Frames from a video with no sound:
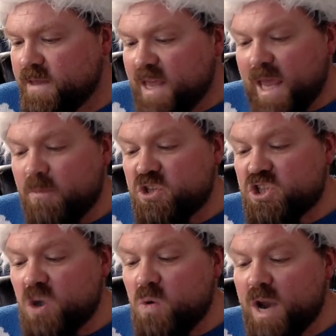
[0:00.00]
It was
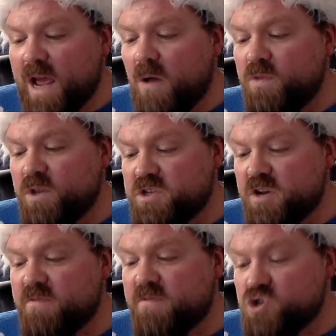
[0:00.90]
so loud that
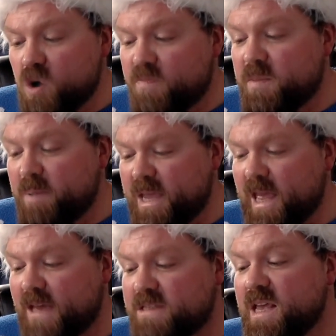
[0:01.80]
Donovan dropped the
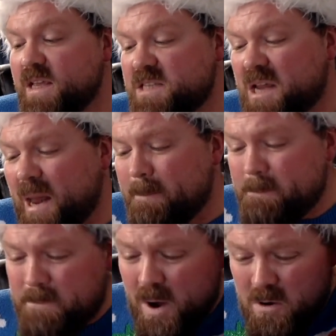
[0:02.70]
pickaxe to clamp
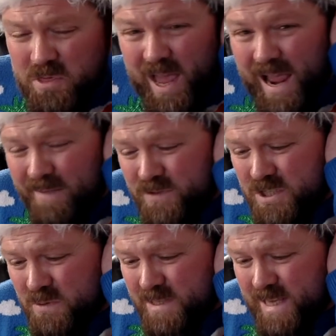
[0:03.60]
both hands
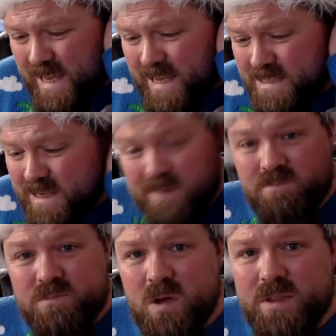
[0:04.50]
to his ears.
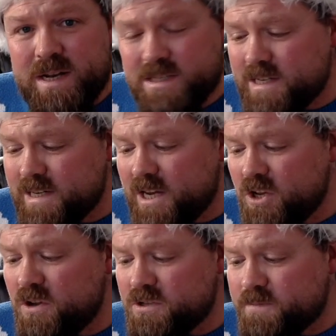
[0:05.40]
Not that it did any
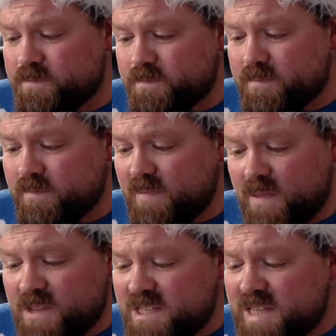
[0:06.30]
good.
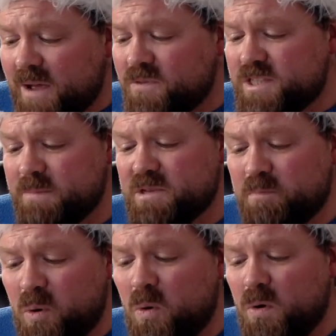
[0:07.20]
The sound seemed to
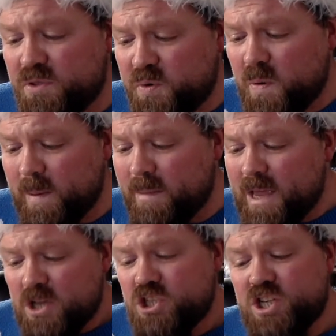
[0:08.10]
pour through him,
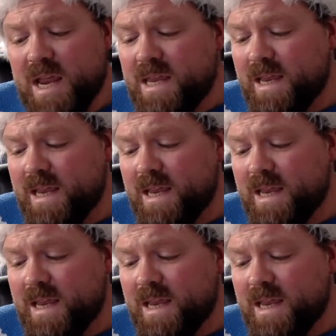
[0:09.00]
shaking